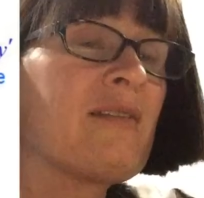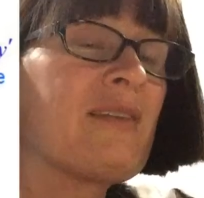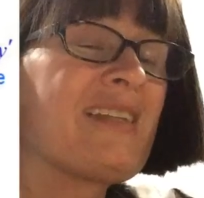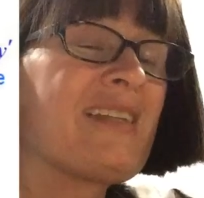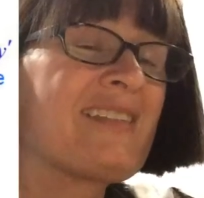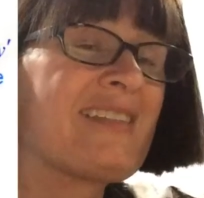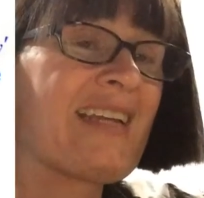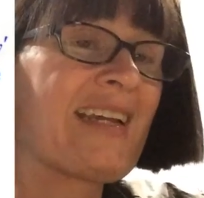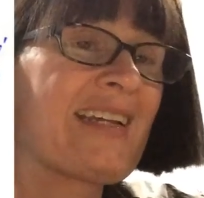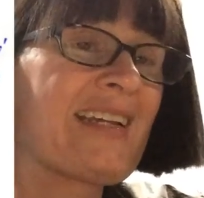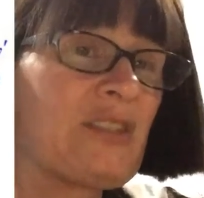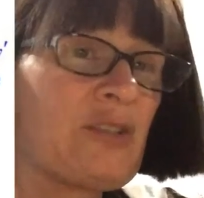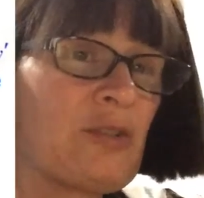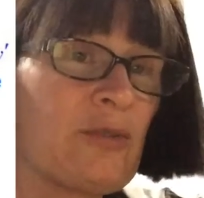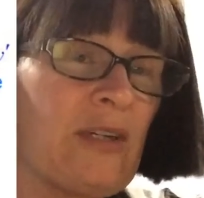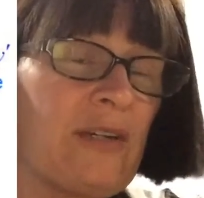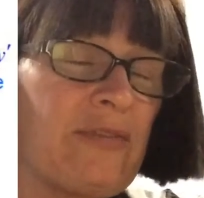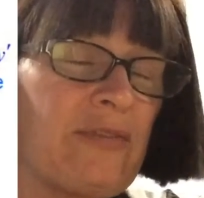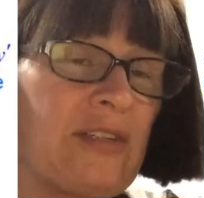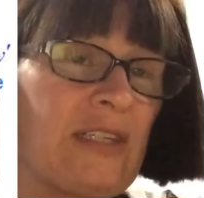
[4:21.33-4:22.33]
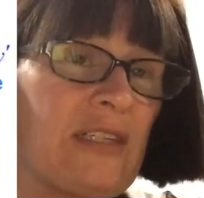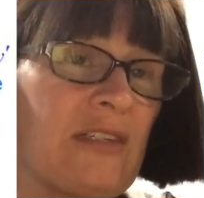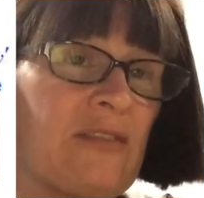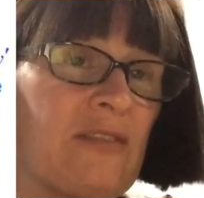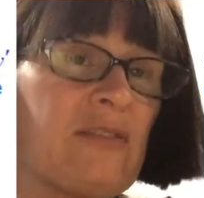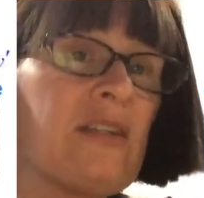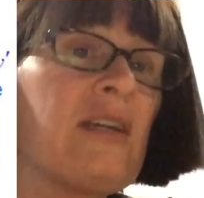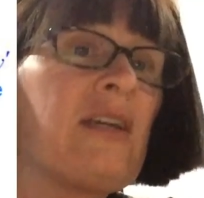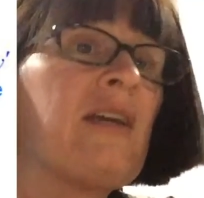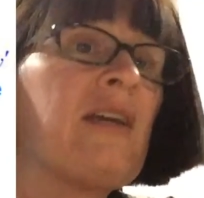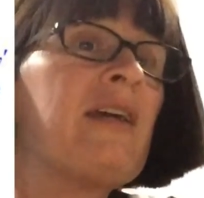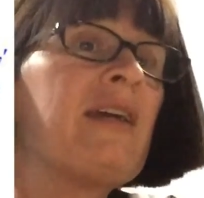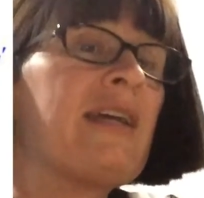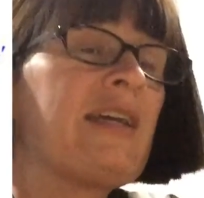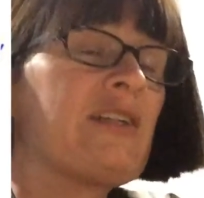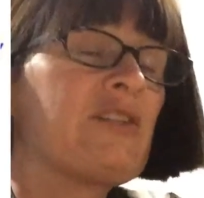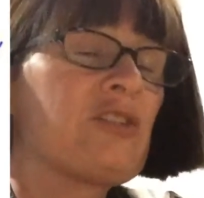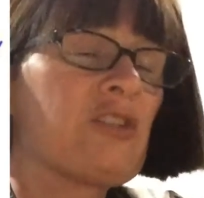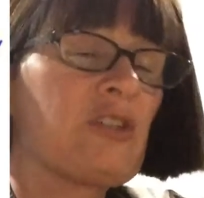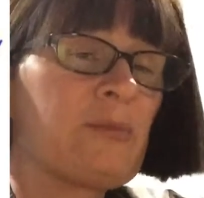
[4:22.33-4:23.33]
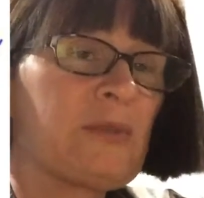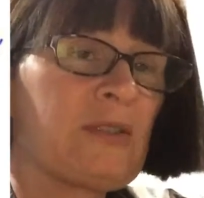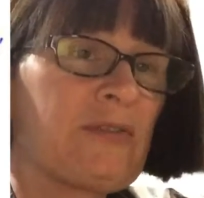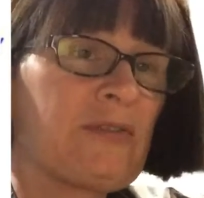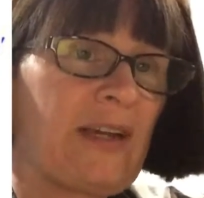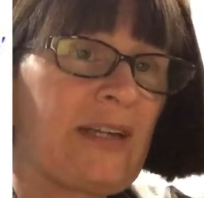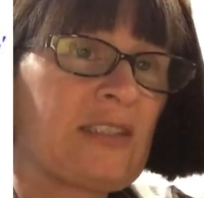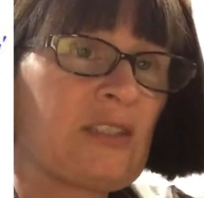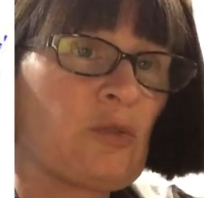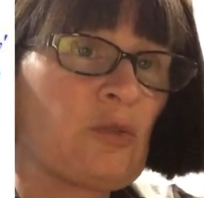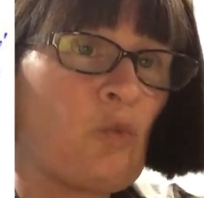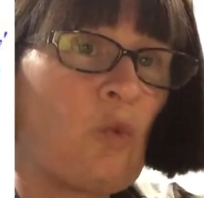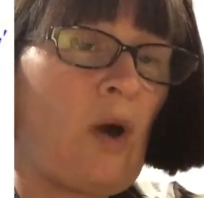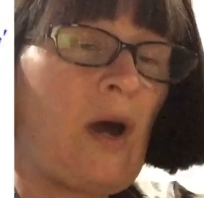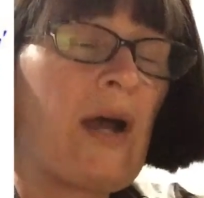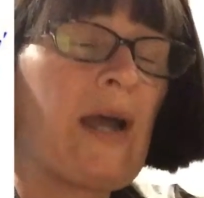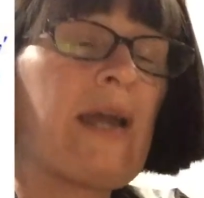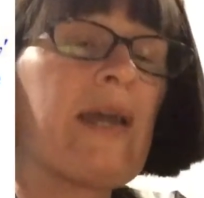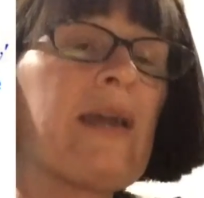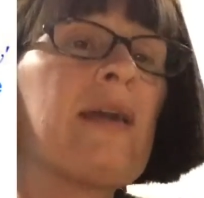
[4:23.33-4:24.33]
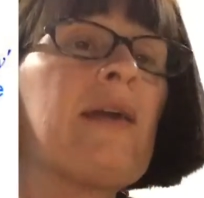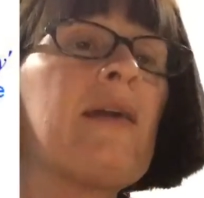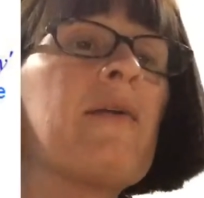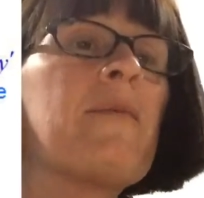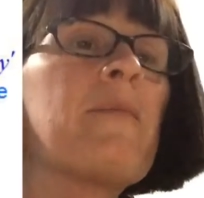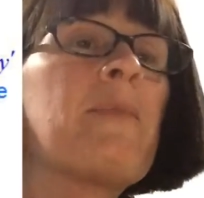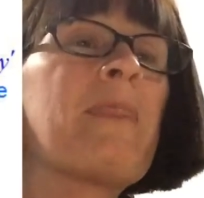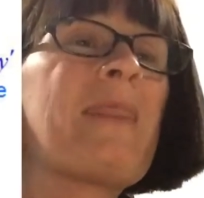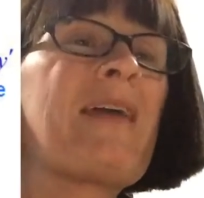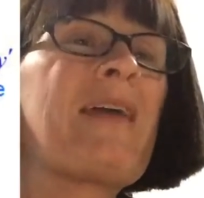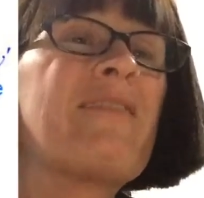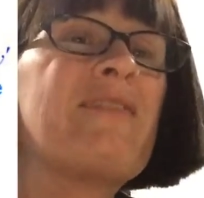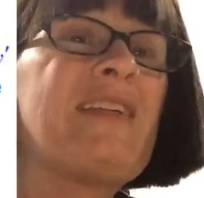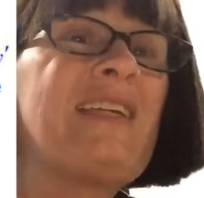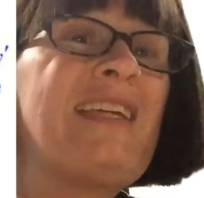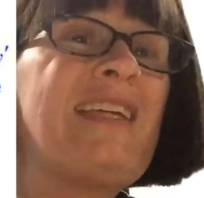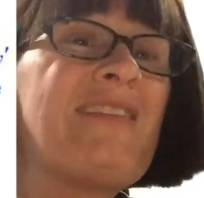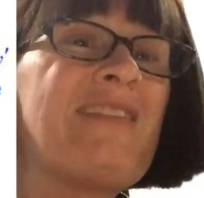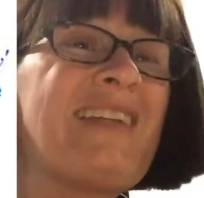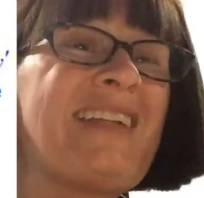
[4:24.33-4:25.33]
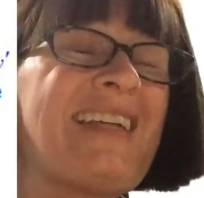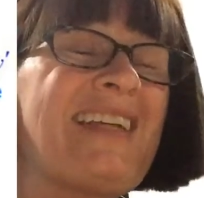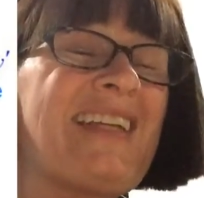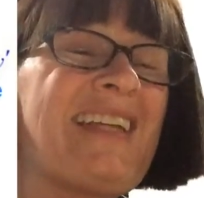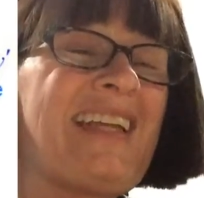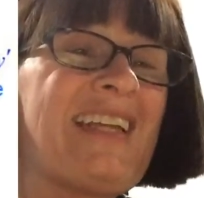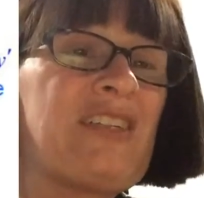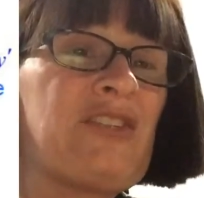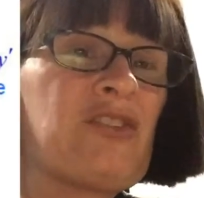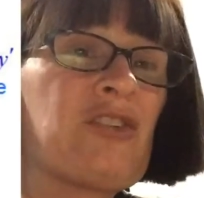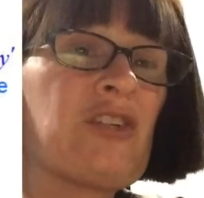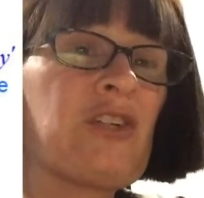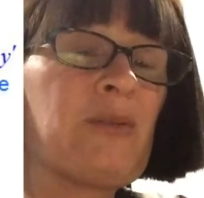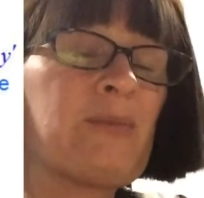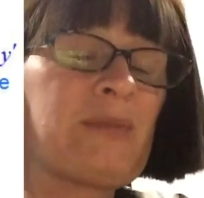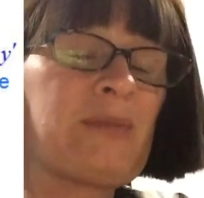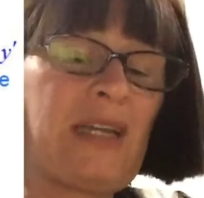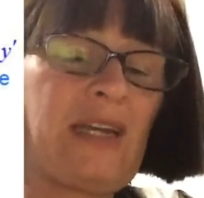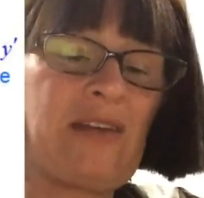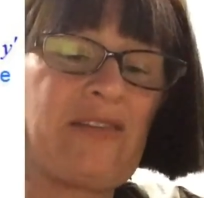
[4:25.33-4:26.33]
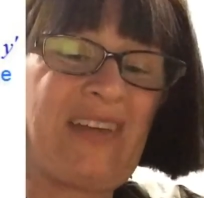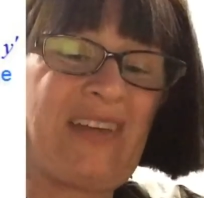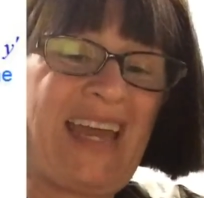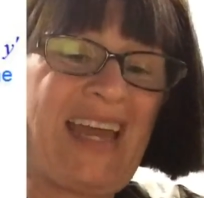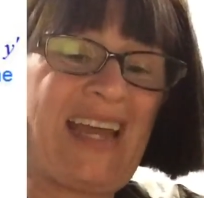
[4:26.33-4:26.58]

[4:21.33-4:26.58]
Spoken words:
the second derivative in terms of x and y. I've given it in terms of